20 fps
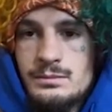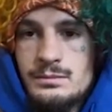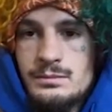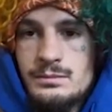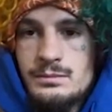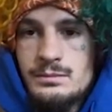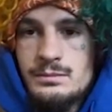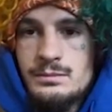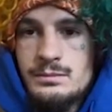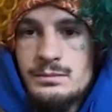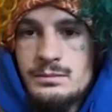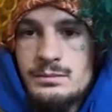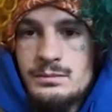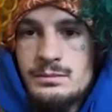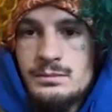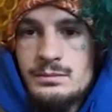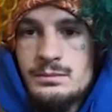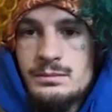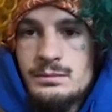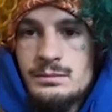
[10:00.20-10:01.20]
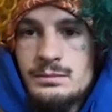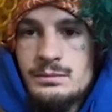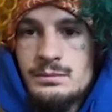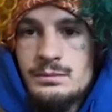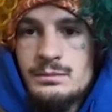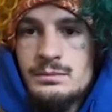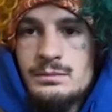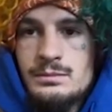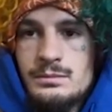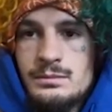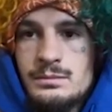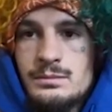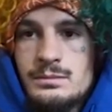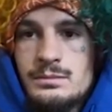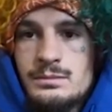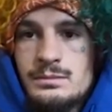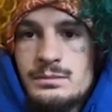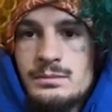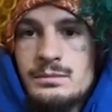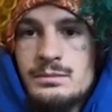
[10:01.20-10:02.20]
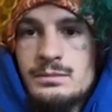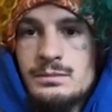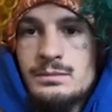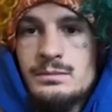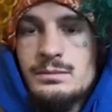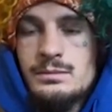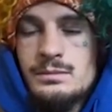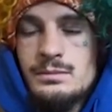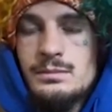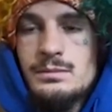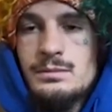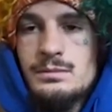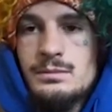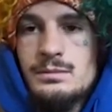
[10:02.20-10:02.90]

The person shown says nothing.